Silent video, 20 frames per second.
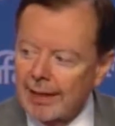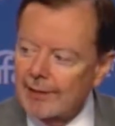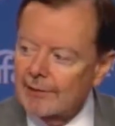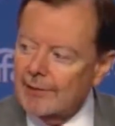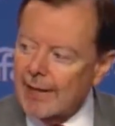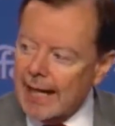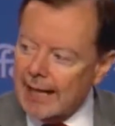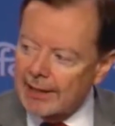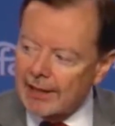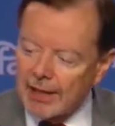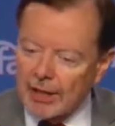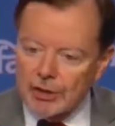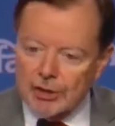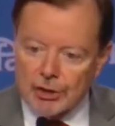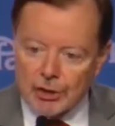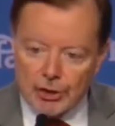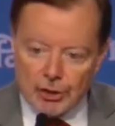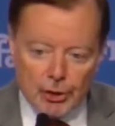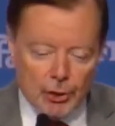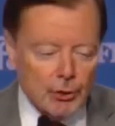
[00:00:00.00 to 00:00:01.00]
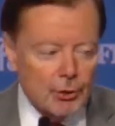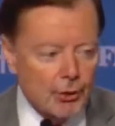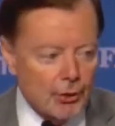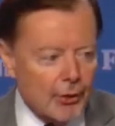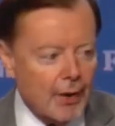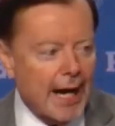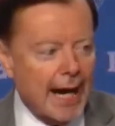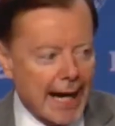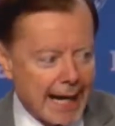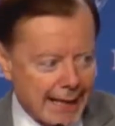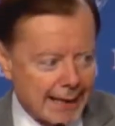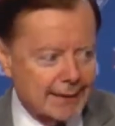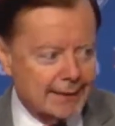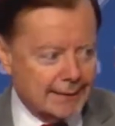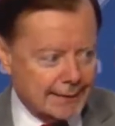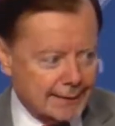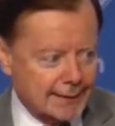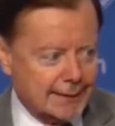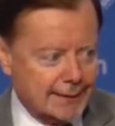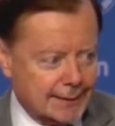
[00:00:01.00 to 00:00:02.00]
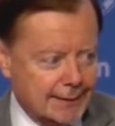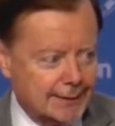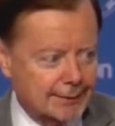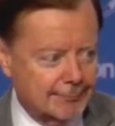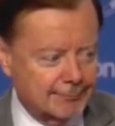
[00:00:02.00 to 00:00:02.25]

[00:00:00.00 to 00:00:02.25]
that his shooter hates.